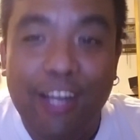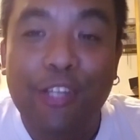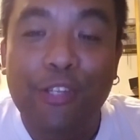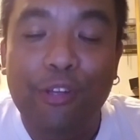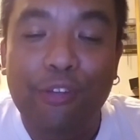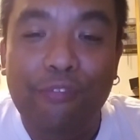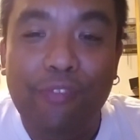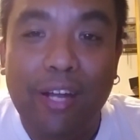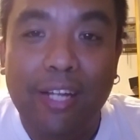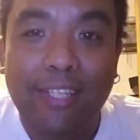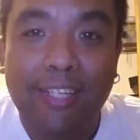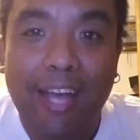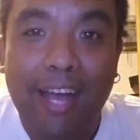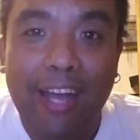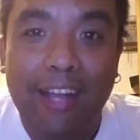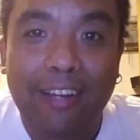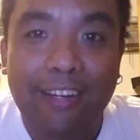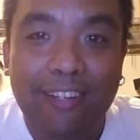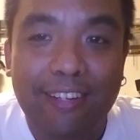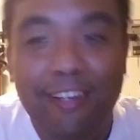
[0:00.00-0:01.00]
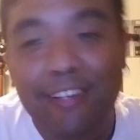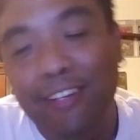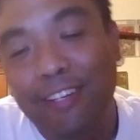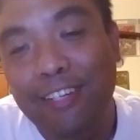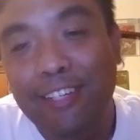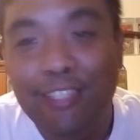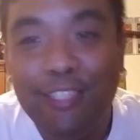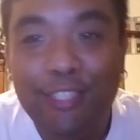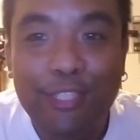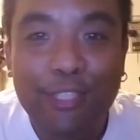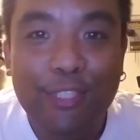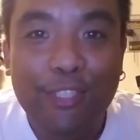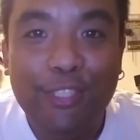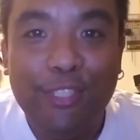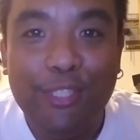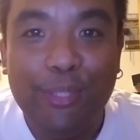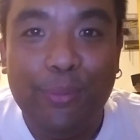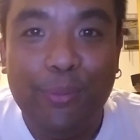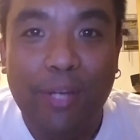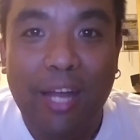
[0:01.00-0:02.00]
And you'll find that
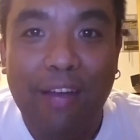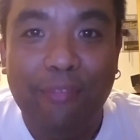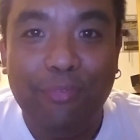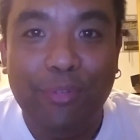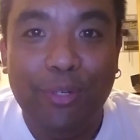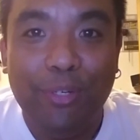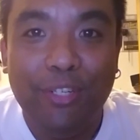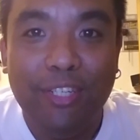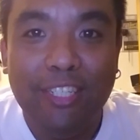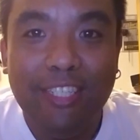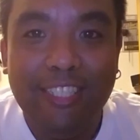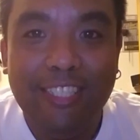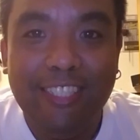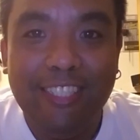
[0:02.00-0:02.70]
soon after.